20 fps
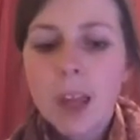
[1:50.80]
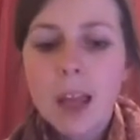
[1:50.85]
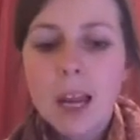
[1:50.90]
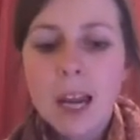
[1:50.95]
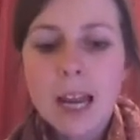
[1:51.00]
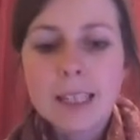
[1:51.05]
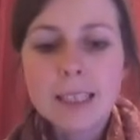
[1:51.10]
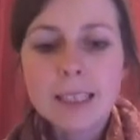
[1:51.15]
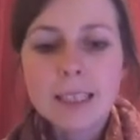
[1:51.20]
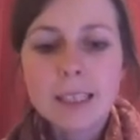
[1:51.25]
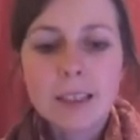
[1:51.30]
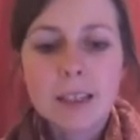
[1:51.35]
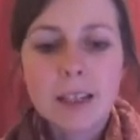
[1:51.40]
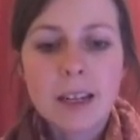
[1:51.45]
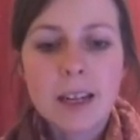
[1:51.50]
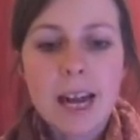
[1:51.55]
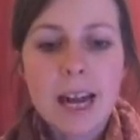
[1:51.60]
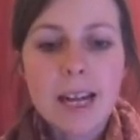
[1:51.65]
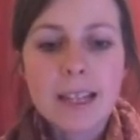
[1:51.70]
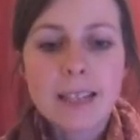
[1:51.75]
And as they
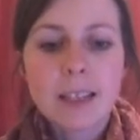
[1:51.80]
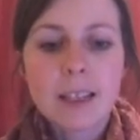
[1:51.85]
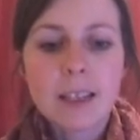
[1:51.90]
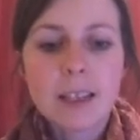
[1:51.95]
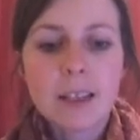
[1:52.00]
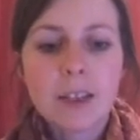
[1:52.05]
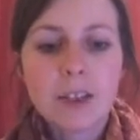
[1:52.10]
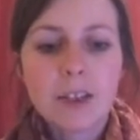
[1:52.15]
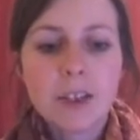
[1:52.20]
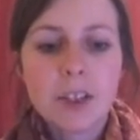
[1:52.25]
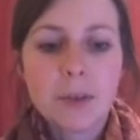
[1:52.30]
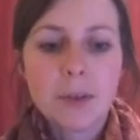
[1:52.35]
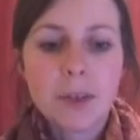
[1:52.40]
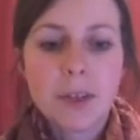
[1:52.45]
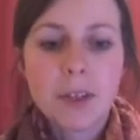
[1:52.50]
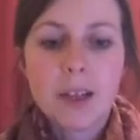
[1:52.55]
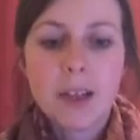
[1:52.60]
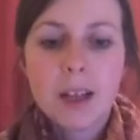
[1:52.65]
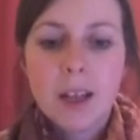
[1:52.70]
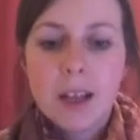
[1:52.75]
are asking the
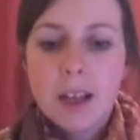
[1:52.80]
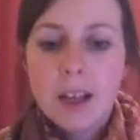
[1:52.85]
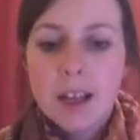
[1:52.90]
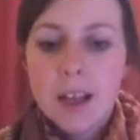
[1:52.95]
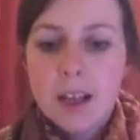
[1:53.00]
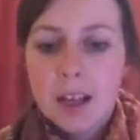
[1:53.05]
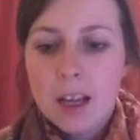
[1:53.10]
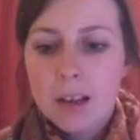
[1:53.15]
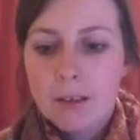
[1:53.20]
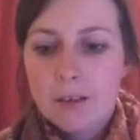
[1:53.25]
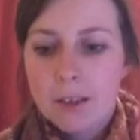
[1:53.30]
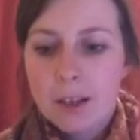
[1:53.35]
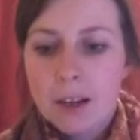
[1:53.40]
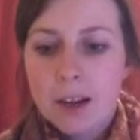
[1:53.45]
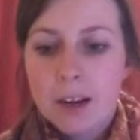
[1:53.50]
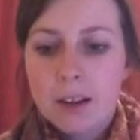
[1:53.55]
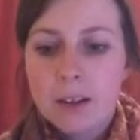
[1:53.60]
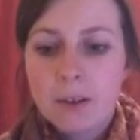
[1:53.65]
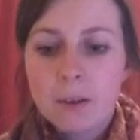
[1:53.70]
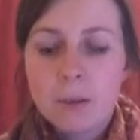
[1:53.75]
children if they
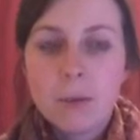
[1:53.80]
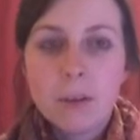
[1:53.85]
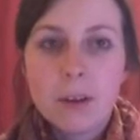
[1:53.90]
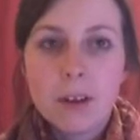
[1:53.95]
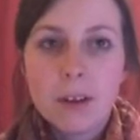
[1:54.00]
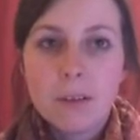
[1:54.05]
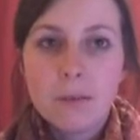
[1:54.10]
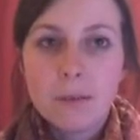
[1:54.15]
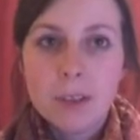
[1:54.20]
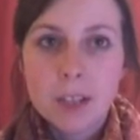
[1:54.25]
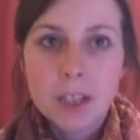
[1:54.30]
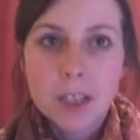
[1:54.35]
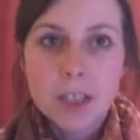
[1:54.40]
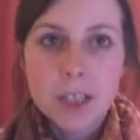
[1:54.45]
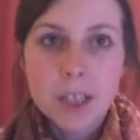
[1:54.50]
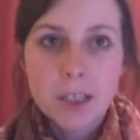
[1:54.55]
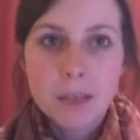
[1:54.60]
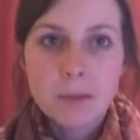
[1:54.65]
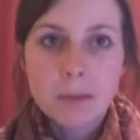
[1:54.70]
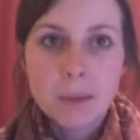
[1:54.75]
either brought a
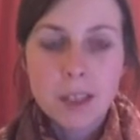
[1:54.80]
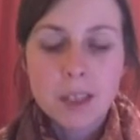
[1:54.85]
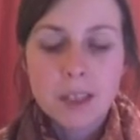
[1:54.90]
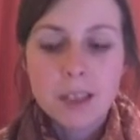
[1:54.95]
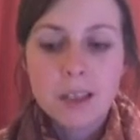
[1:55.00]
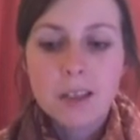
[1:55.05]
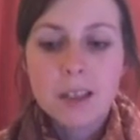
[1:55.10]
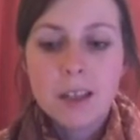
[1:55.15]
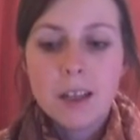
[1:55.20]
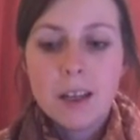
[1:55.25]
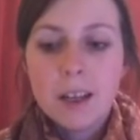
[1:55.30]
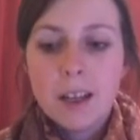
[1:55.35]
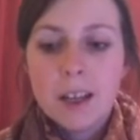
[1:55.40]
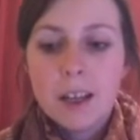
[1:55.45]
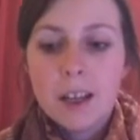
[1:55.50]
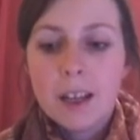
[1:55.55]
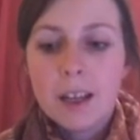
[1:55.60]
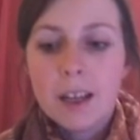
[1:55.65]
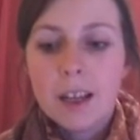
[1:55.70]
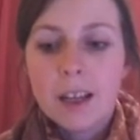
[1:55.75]
vegetarian meal,
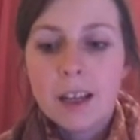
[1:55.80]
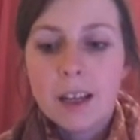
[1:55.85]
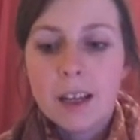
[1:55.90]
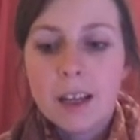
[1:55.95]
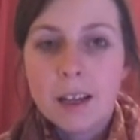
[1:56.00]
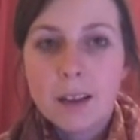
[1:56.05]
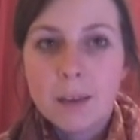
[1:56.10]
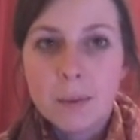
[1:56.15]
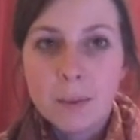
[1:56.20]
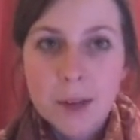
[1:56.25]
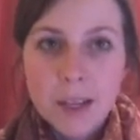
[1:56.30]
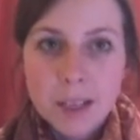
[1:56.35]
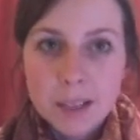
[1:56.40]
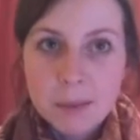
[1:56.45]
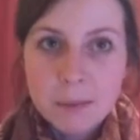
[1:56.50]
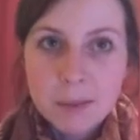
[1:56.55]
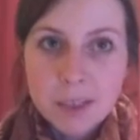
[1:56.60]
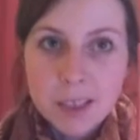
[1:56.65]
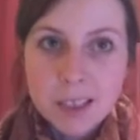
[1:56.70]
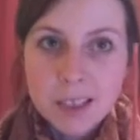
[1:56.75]
a
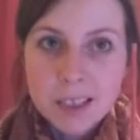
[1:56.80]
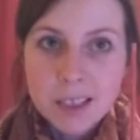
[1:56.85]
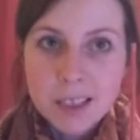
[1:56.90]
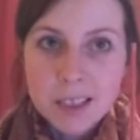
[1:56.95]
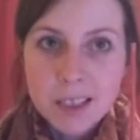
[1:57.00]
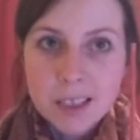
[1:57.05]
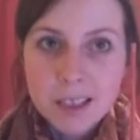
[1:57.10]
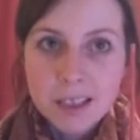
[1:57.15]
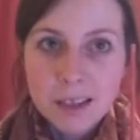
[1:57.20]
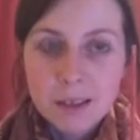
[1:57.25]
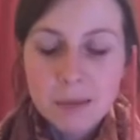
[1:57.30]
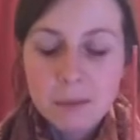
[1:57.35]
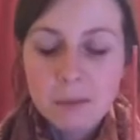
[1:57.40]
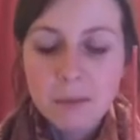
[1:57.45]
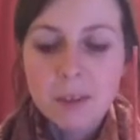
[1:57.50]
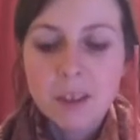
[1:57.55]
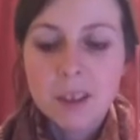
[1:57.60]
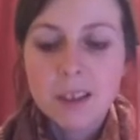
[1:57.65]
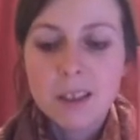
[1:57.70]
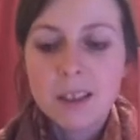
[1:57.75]
red meat
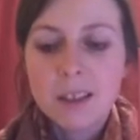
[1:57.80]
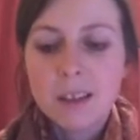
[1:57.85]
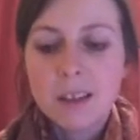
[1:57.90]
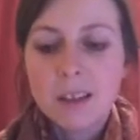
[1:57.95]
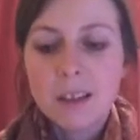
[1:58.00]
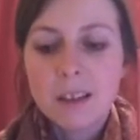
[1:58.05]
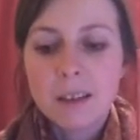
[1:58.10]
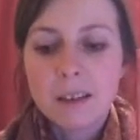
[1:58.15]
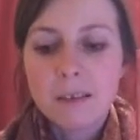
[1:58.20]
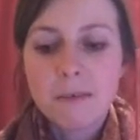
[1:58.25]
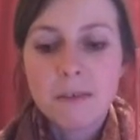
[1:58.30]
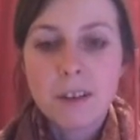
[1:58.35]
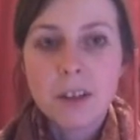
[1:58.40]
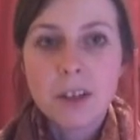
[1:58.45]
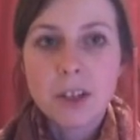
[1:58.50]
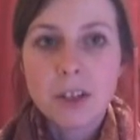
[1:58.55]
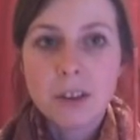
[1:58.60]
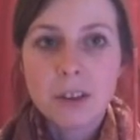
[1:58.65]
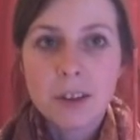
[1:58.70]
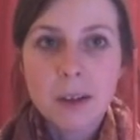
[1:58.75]
meal, a
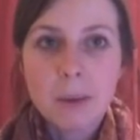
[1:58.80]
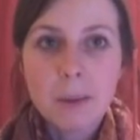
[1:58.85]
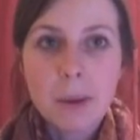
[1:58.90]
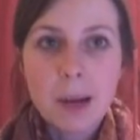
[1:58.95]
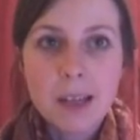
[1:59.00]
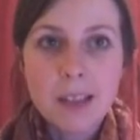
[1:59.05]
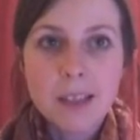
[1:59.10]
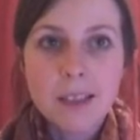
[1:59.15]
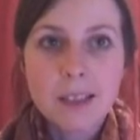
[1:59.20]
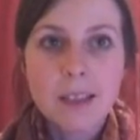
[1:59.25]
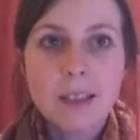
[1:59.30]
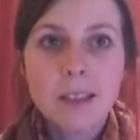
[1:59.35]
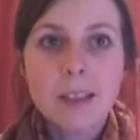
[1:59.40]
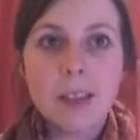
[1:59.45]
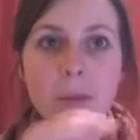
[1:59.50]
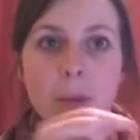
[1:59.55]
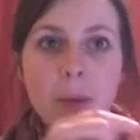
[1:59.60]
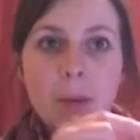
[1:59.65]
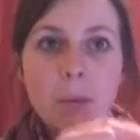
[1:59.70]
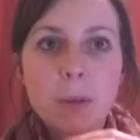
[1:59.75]
fish, or a pasta,
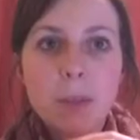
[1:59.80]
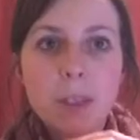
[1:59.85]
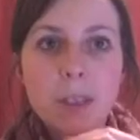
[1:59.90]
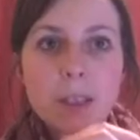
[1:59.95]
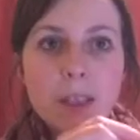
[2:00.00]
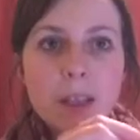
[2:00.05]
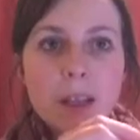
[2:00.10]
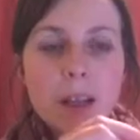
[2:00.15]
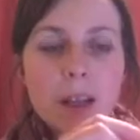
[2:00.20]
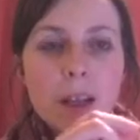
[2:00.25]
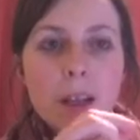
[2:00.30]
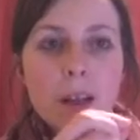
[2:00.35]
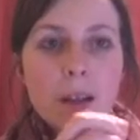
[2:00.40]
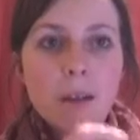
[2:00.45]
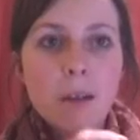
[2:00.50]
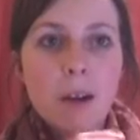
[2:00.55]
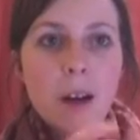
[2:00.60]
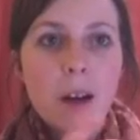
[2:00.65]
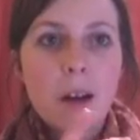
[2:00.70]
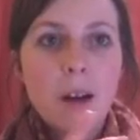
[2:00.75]
they will put
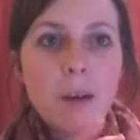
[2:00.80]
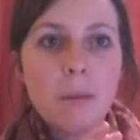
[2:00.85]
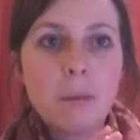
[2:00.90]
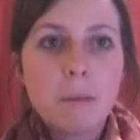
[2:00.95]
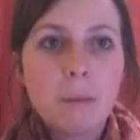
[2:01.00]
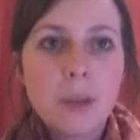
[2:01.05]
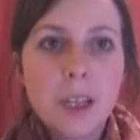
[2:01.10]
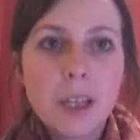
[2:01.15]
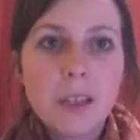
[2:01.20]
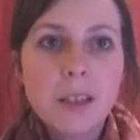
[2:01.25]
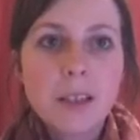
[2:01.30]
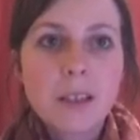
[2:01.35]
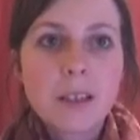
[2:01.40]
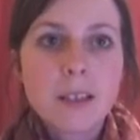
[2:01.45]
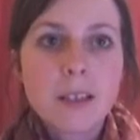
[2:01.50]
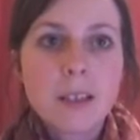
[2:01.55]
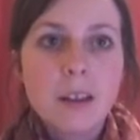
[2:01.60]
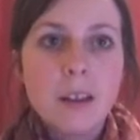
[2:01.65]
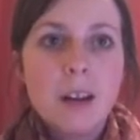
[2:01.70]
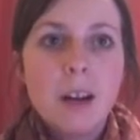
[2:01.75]

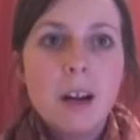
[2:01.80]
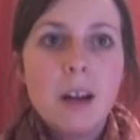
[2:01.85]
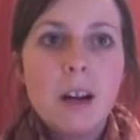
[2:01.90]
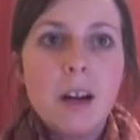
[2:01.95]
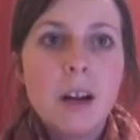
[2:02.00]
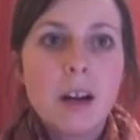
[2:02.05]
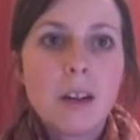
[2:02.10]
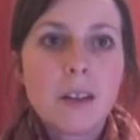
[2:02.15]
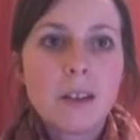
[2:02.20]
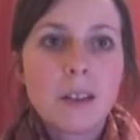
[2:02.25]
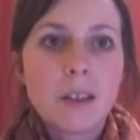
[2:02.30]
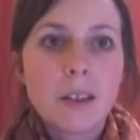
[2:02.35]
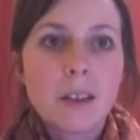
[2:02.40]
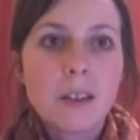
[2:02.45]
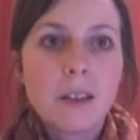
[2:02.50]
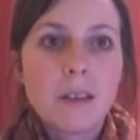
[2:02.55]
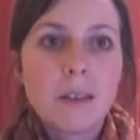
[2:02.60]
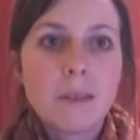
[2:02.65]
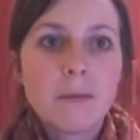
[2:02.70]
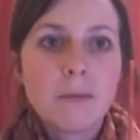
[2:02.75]
beads on
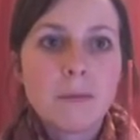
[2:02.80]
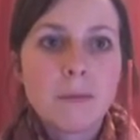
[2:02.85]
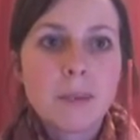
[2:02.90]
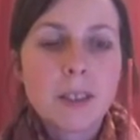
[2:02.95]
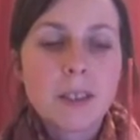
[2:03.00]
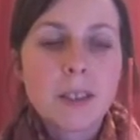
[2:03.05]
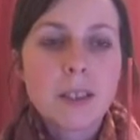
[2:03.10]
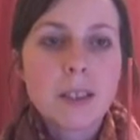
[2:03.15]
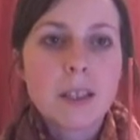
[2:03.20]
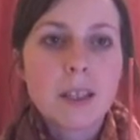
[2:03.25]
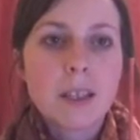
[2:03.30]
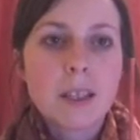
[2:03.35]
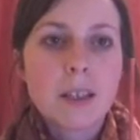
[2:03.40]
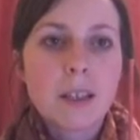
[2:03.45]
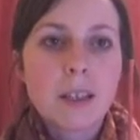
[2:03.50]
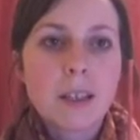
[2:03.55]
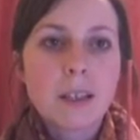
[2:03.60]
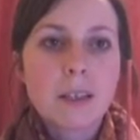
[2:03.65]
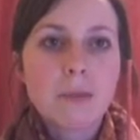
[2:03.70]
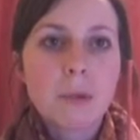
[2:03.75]
the stick
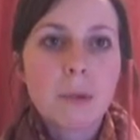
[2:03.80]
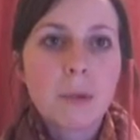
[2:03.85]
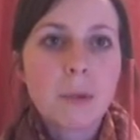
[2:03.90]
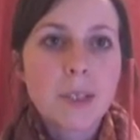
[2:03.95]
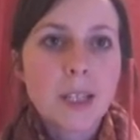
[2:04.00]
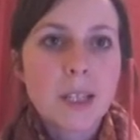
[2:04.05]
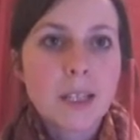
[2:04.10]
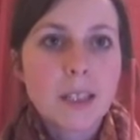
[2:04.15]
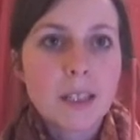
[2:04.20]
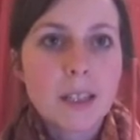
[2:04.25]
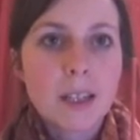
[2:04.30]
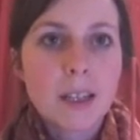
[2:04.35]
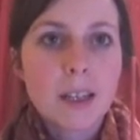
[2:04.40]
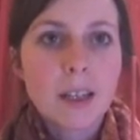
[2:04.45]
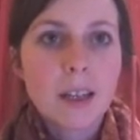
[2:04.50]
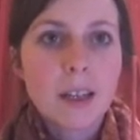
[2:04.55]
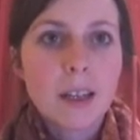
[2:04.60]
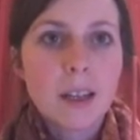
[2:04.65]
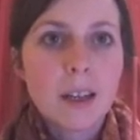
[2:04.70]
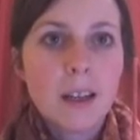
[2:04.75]
that's
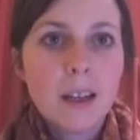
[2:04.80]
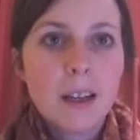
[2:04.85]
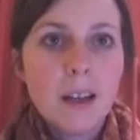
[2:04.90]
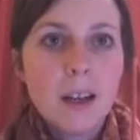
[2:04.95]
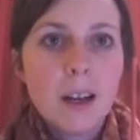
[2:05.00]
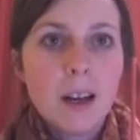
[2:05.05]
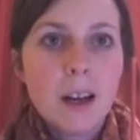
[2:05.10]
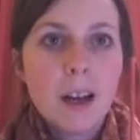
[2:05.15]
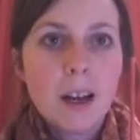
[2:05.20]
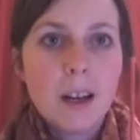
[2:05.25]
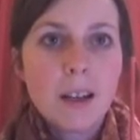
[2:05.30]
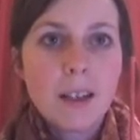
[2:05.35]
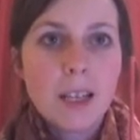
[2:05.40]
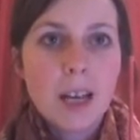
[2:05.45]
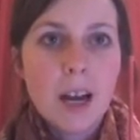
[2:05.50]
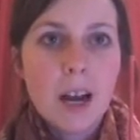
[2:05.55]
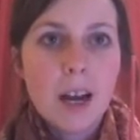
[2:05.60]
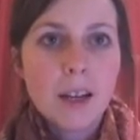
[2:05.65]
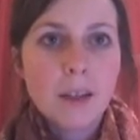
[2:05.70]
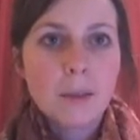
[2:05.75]
representing the
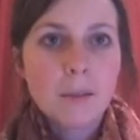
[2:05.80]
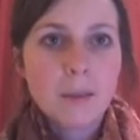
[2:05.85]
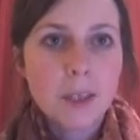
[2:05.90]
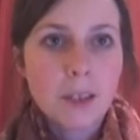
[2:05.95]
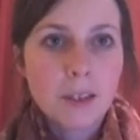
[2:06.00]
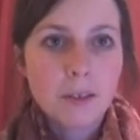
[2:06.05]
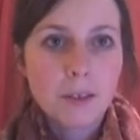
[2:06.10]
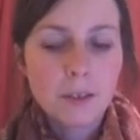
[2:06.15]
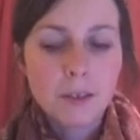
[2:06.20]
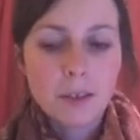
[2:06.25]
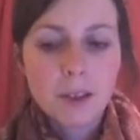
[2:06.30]
items that they're